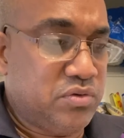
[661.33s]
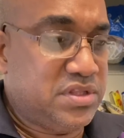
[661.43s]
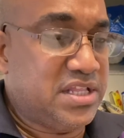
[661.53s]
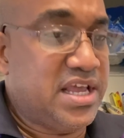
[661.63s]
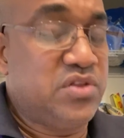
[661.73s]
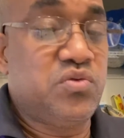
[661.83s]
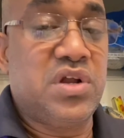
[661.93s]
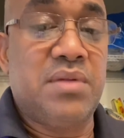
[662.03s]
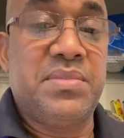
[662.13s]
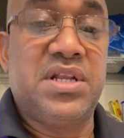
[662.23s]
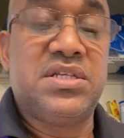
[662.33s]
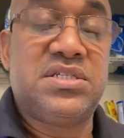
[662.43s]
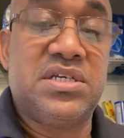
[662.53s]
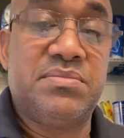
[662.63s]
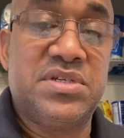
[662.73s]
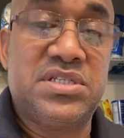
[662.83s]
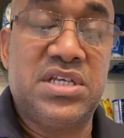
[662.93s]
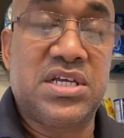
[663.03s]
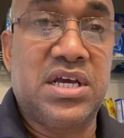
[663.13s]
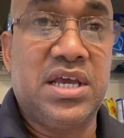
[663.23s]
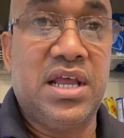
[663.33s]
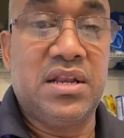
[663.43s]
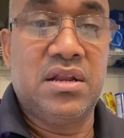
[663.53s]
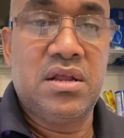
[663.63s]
that I do not make the same mistake again.